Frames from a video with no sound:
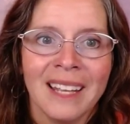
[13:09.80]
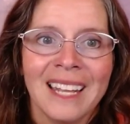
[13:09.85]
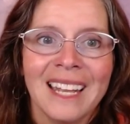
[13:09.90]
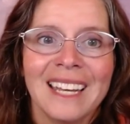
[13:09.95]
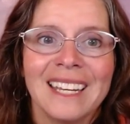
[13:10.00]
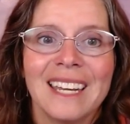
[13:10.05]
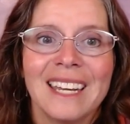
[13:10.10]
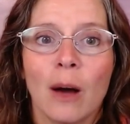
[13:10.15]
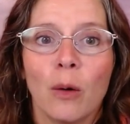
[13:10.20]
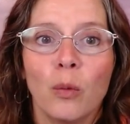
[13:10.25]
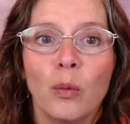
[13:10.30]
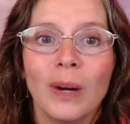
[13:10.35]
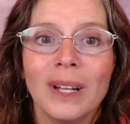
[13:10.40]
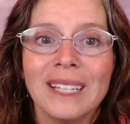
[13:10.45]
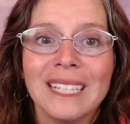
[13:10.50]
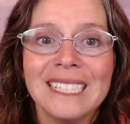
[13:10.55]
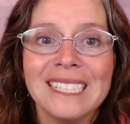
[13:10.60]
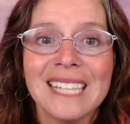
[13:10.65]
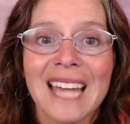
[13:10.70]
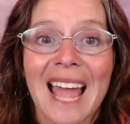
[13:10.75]
Now,
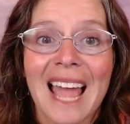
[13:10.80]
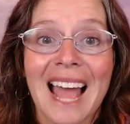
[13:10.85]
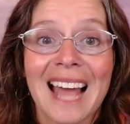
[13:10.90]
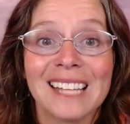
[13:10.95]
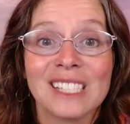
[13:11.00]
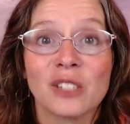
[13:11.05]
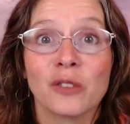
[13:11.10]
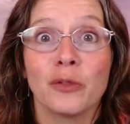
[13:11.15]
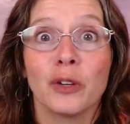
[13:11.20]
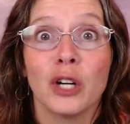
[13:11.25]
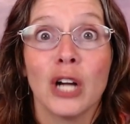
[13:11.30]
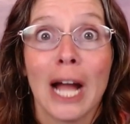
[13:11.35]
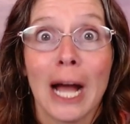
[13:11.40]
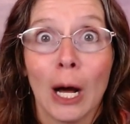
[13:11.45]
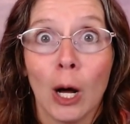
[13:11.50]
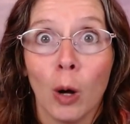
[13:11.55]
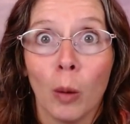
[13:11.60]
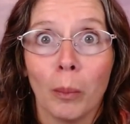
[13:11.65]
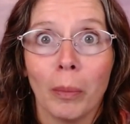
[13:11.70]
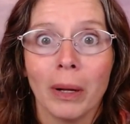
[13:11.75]
willing to ask for
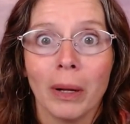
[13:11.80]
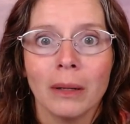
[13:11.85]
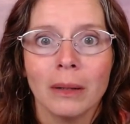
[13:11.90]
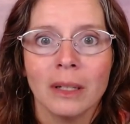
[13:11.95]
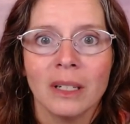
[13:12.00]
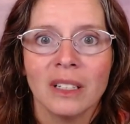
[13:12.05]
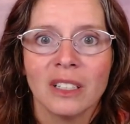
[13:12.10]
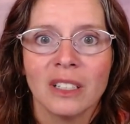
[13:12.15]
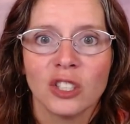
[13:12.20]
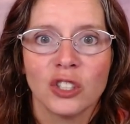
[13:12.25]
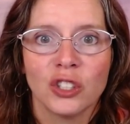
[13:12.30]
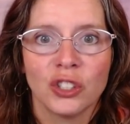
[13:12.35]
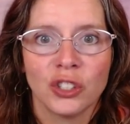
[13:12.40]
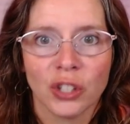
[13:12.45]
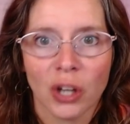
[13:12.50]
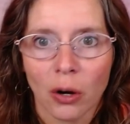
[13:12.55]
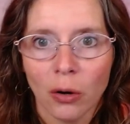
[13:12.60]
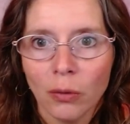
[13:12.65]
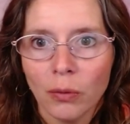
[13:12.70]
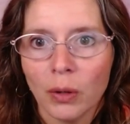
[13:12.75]
help,
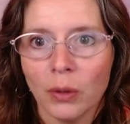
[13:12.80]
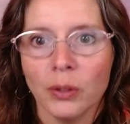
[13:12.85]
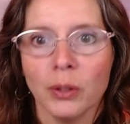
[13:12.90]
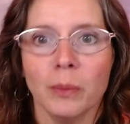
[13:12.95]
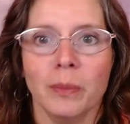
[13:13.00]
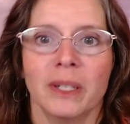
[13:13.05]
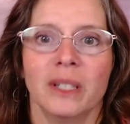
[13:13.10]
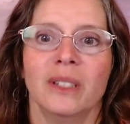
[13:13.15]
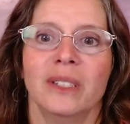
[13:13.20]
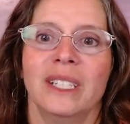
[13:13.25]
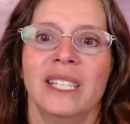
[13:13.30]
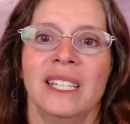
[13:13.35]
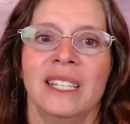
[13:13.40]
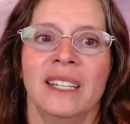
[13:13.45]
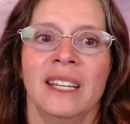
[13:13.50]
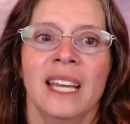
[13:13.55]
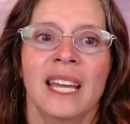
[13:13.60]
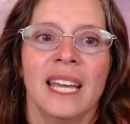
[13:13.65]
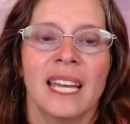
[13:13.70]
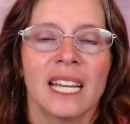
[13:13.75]
show vulnerability,
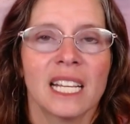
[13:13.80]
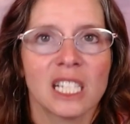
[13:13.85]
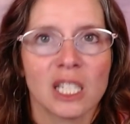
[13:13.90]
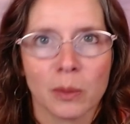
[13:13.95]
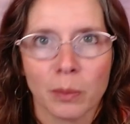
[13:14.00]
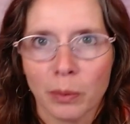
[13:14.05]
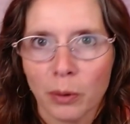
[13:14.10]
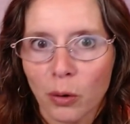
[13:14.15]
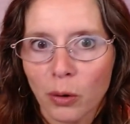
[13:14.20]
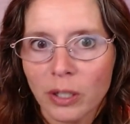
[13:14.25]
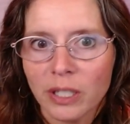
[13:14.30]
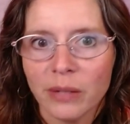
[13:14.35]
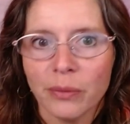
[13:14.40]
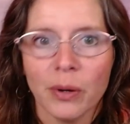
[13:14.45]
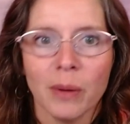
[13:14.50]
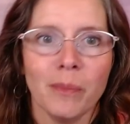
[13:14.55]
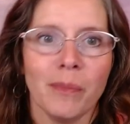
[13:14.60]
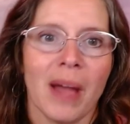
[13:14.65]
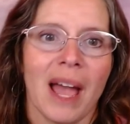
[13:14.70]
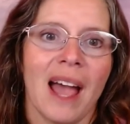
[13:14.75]
explore
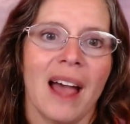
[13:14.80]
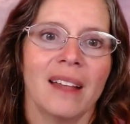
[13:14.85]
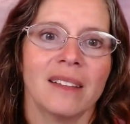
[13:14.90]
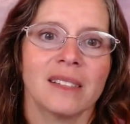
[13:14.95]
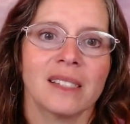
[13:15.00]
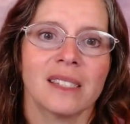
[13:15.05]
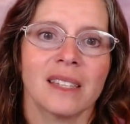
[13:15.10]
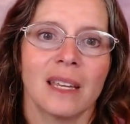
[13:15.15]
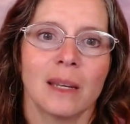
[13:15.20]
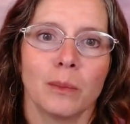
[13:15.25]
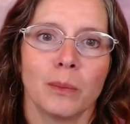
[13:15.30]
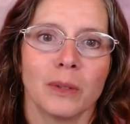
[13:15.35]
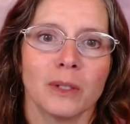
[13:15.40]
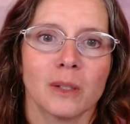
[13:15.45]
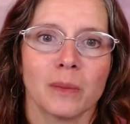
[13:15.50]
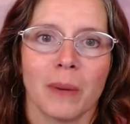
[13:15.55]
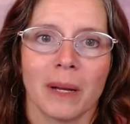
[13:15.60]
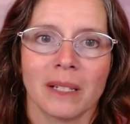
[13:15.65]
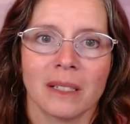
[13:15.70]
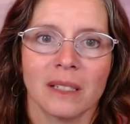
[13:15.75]
different paths and
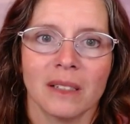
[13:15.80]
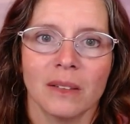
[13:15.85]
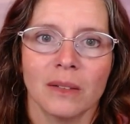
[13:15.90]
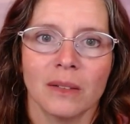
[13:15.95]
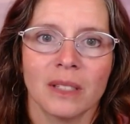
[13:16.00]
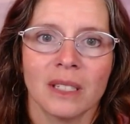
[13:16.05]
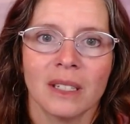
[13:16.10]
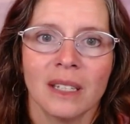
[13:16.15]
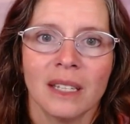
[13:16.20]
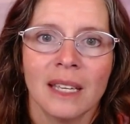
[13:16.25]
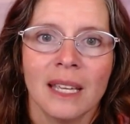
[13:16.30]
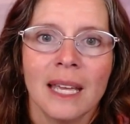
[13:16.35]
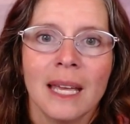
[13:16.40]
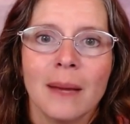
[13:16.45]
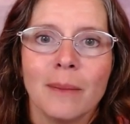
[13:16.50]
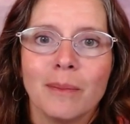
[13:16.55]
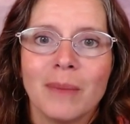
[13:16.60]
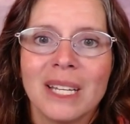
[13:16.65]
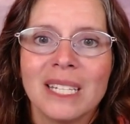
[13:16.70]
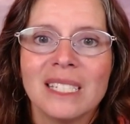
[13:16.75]
perspectives.
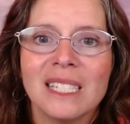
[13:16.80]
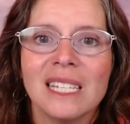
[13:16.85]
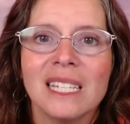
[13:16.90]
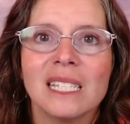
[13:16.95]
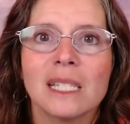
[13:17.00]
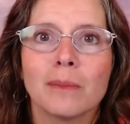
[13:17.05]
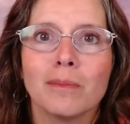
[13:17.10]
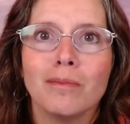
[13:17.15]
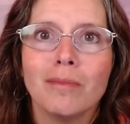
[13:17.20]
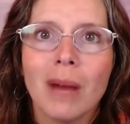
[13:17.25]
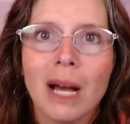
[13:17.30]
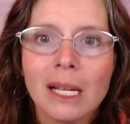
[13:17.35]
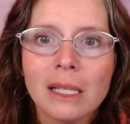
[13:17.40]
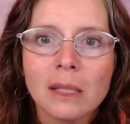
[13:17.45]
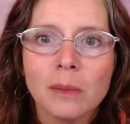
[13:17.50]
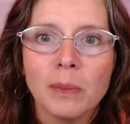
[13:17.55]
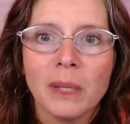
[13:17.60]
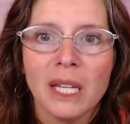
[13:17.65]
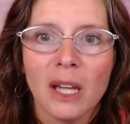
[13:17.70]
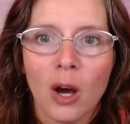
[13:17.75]
Mentees
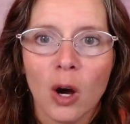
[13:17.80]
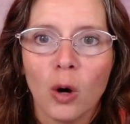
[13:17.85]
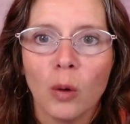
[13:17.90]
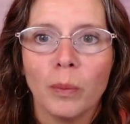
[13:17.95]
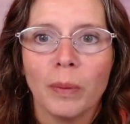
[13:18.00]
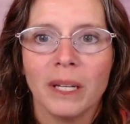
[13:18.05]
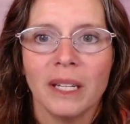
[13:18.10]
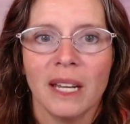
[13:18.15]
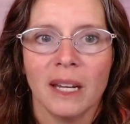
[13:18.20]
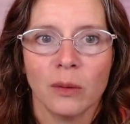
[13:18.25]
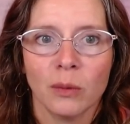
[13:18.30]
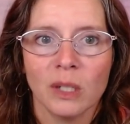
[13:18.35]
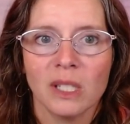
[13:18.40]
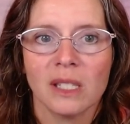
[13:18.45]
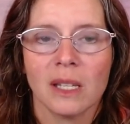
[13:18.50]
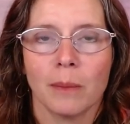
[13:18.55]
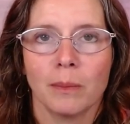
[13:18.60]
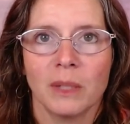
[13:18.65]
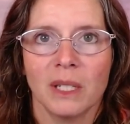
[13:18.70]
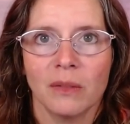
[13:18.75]
must be open and
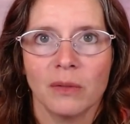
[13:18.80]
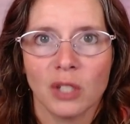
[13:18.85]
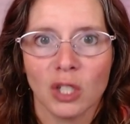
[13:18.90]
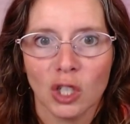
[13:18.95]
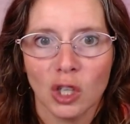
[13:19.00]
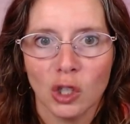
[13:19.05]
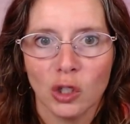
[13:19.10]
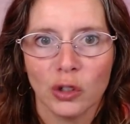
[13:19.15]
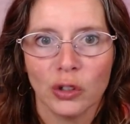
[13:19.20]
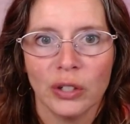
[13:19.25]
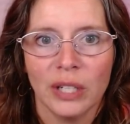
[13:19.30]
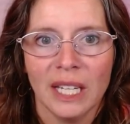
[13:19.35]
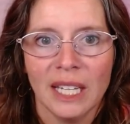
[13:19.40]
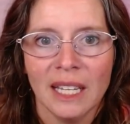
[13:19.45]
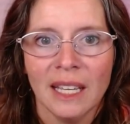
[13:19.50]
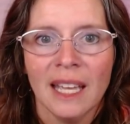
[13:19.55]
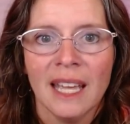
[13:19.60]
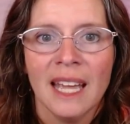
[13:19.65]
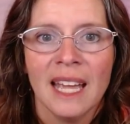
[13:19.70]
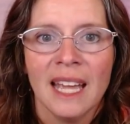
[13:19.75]
receptive to
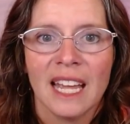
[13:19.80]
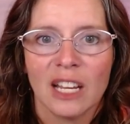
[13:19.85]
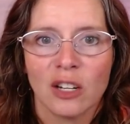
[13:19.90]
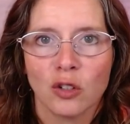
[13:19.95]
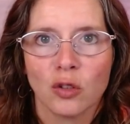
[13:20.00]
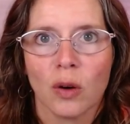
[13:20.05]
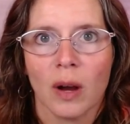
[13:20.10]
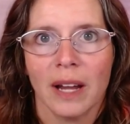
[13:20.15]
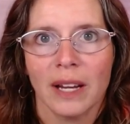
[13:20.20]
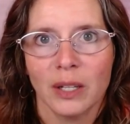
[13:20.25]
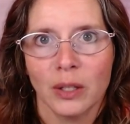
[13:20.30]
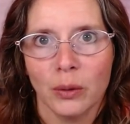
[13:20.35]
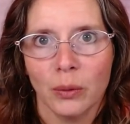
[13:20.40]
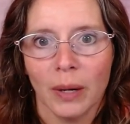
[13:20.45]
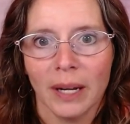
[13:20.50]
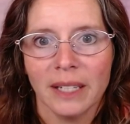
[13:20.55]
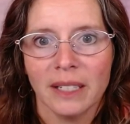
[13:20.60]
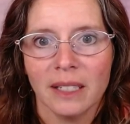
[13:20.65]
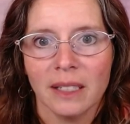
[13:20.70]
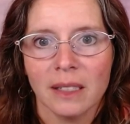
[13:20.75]
learning and trying new
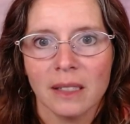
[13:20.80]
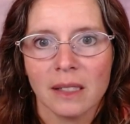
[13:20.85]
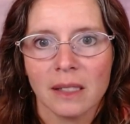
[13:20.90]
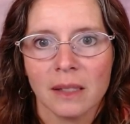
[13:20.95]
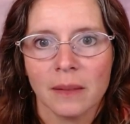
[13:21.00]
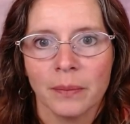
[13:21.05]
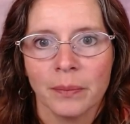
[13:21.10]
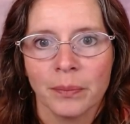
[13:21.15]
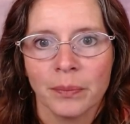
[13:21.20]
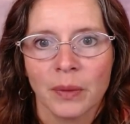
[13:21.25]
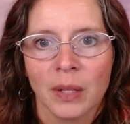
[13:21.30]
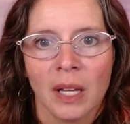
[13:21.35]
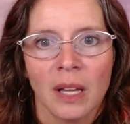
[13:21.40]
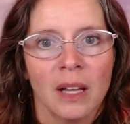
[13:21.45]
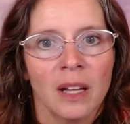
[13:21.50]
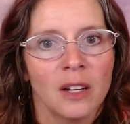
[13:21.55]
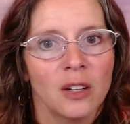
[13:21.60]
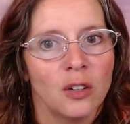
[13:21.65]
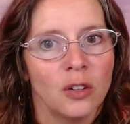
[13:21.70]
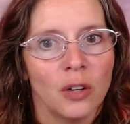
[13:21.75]
ideas.
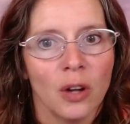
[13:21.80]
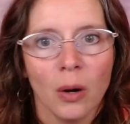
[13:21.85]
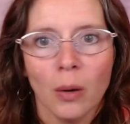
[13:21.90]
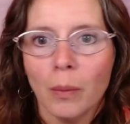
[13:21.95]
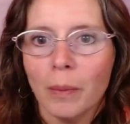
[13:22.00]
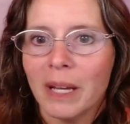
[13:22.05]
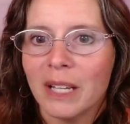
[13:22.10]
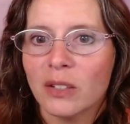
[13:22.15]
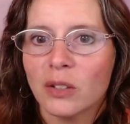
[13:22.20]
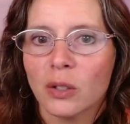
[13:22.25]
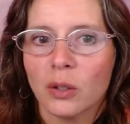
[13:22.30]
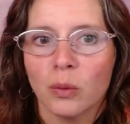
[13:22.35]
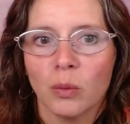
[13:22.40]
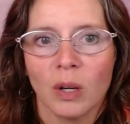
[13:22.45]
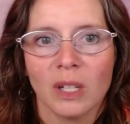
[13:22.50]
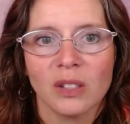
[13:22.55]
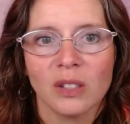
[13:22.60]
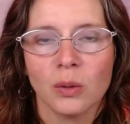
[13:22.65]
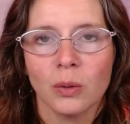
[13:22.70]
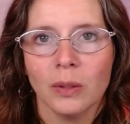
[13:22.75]
No mentor
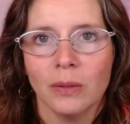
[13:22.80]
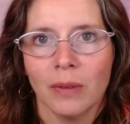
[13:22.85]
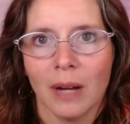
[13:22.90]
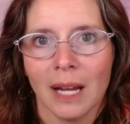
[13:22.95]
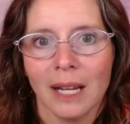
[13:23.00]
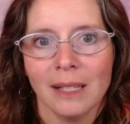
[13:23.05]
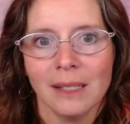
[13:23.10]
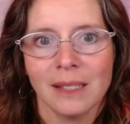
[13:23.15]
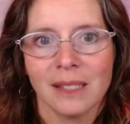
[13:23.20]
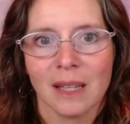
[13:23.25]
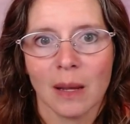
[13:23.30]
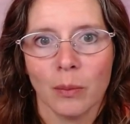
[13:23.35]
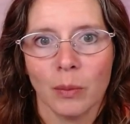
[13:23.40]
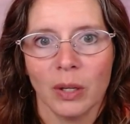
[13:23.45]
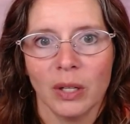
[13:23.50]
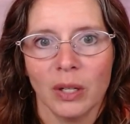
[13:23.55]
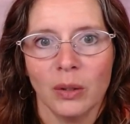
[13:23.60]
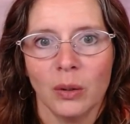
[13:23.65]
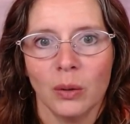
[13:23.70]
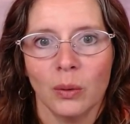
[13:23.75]
wants to advise
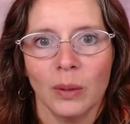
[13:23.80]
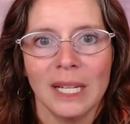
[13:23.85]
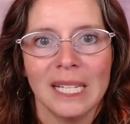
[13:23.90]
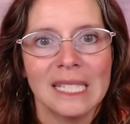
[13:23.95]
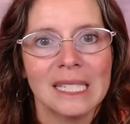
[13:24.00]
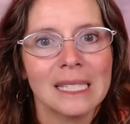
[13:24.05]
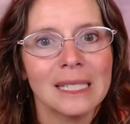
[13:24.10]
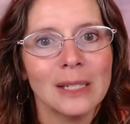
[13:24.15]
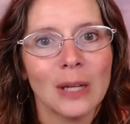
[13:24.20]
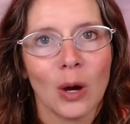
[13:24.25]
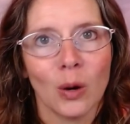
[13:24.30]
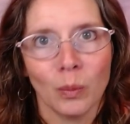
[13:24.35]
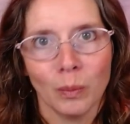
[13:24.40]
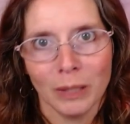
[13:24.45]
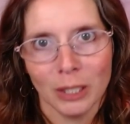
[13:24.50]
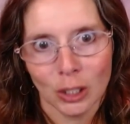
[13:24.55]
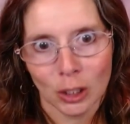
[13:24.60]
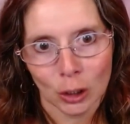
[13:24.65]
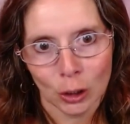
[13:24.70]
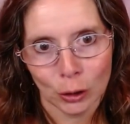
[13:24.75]
someone who isn't
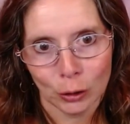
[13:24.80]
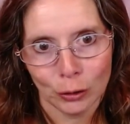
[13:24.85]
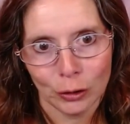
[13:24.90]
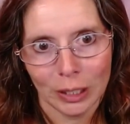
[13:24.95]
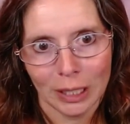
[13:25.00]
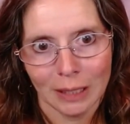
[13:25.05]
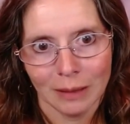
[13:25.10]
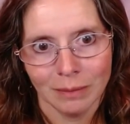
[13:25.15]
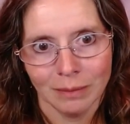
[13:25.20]
open to learning.